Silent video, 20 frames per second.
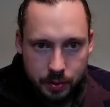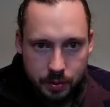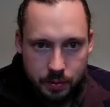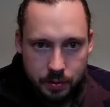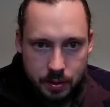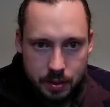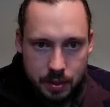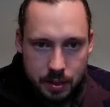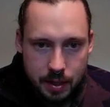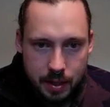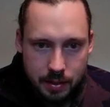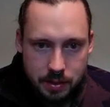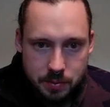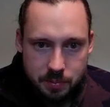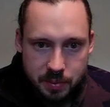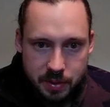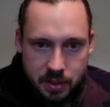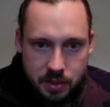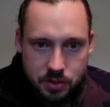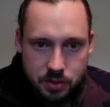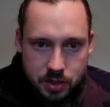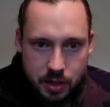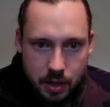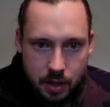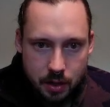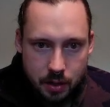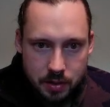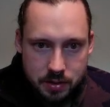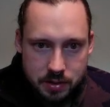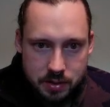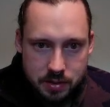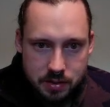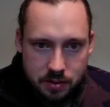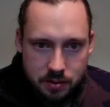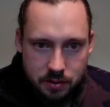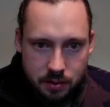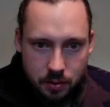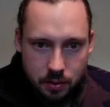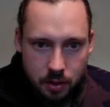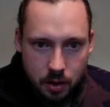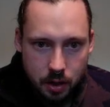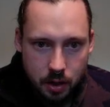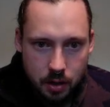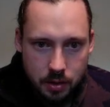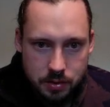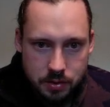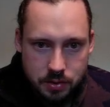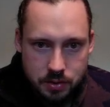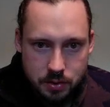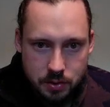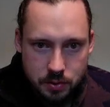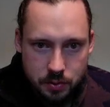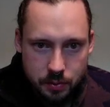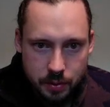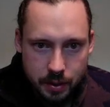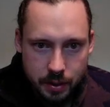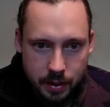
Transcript: the EXP share because it's a little hard to